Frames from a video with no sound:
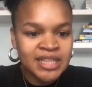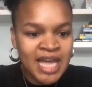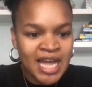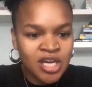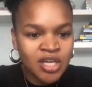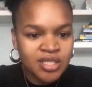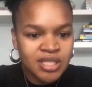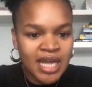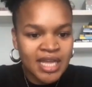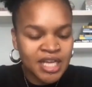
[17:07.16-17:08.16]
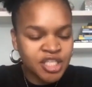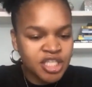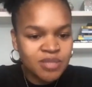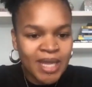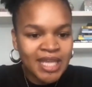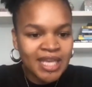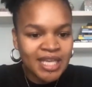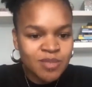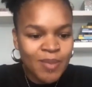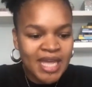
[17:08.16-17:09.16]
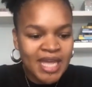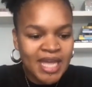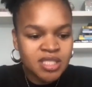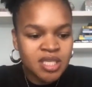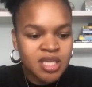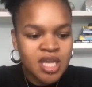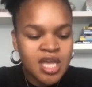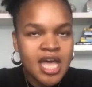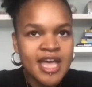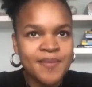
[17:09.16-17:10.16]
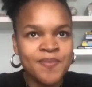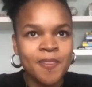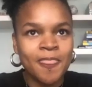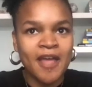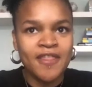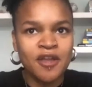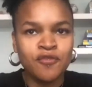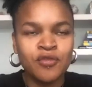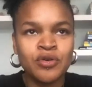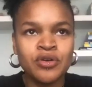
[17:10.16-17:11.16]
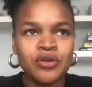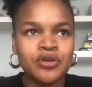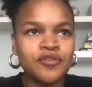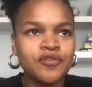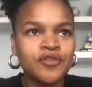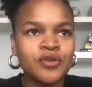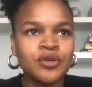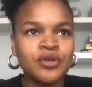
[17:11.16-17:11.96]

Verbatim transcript: that looks like and just making space. Um, I think for, for, for,